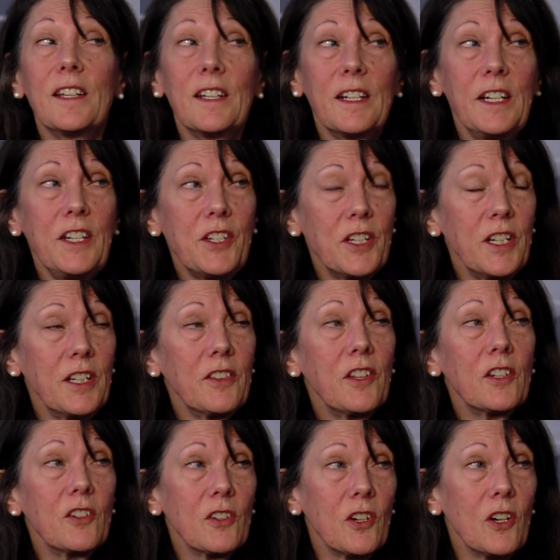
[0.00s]

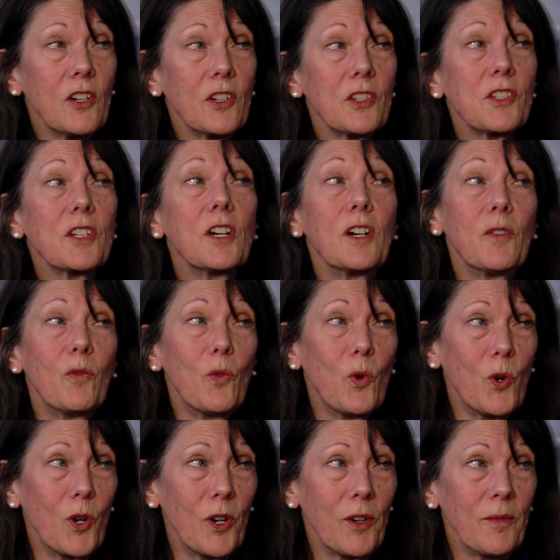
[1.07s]
Leashing the Dogs of
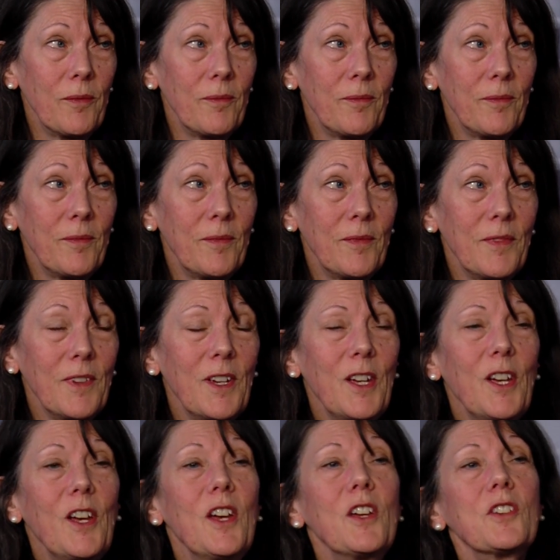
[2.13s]
War.
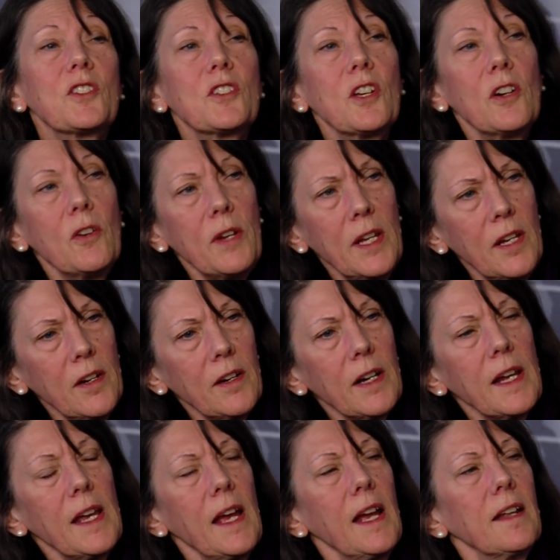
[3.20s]
So,
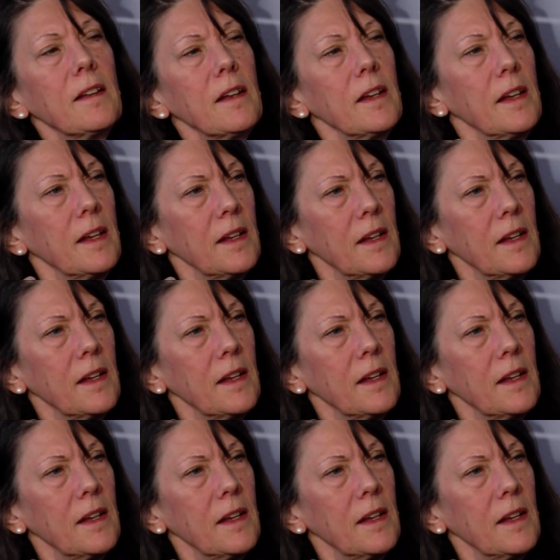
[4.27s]
here again,